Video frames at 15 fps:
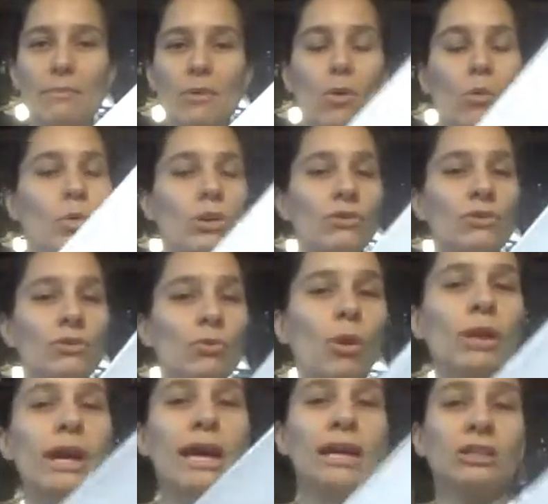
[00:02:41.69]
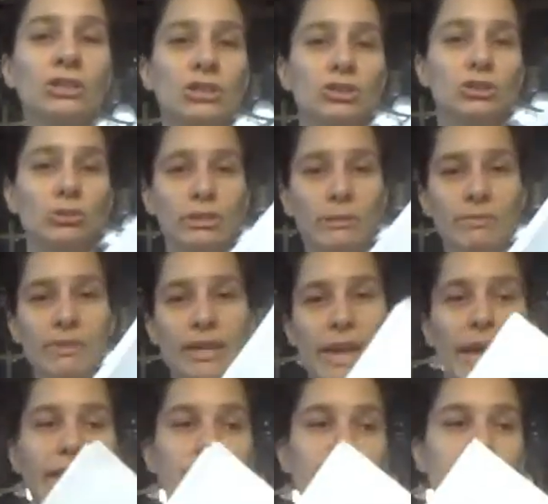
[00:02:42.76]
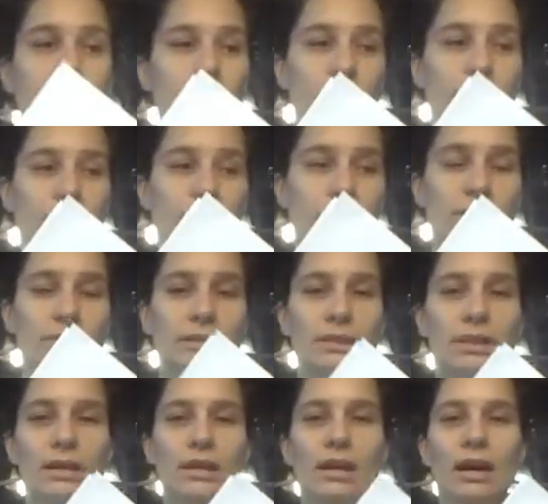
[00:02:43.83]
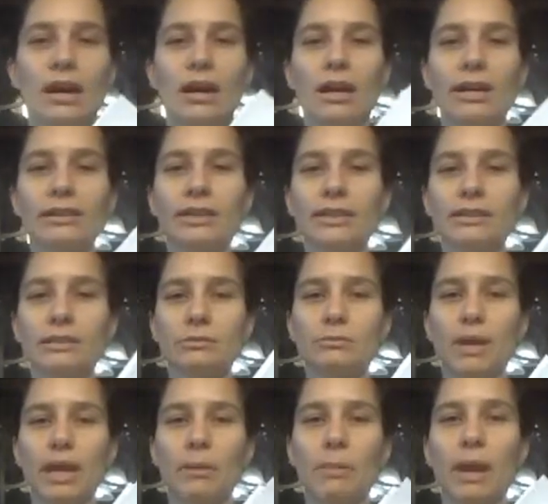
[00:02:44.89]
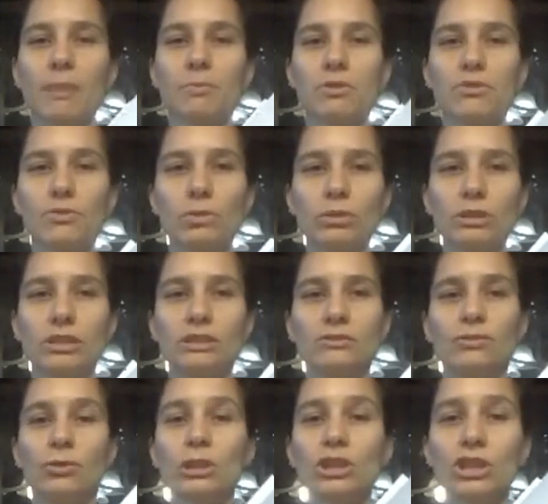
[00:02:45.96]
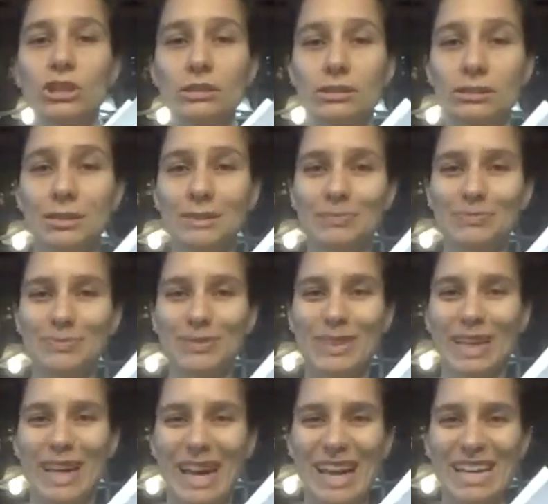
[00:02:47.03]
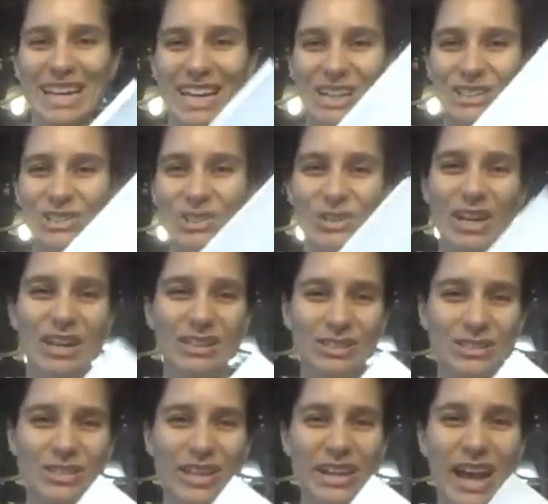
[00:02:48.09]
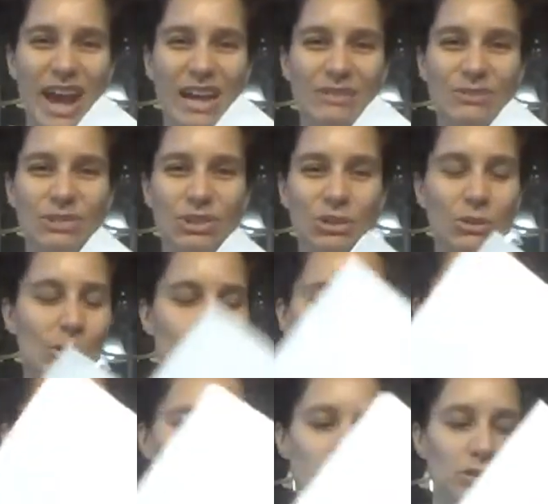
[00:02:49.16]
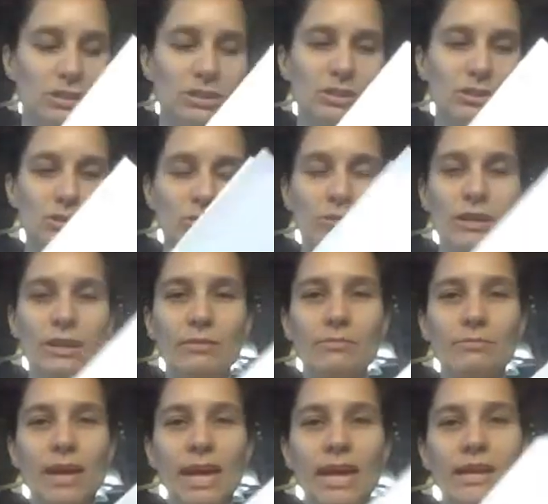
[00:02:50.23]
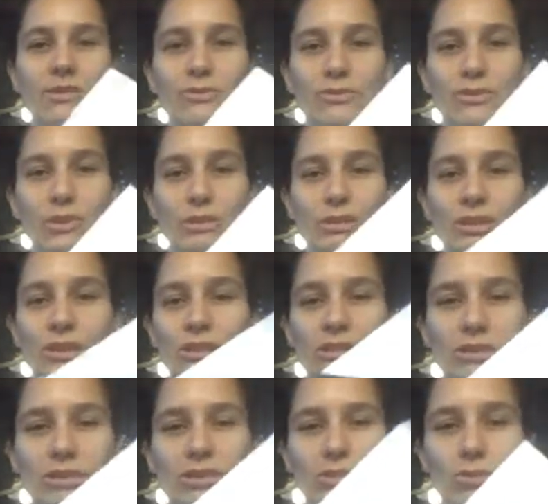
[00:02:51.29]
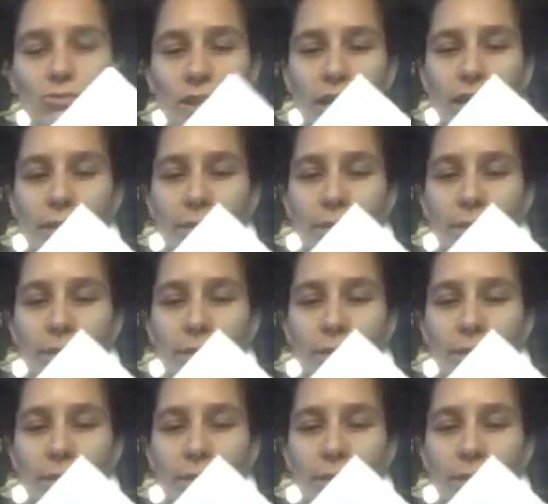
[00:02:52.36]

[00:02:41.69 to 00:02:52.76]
or if you want to actually do something else with it, I like to make paper folded fortunes, and I can show you how to do that after. But I'm going to make first the snowflake.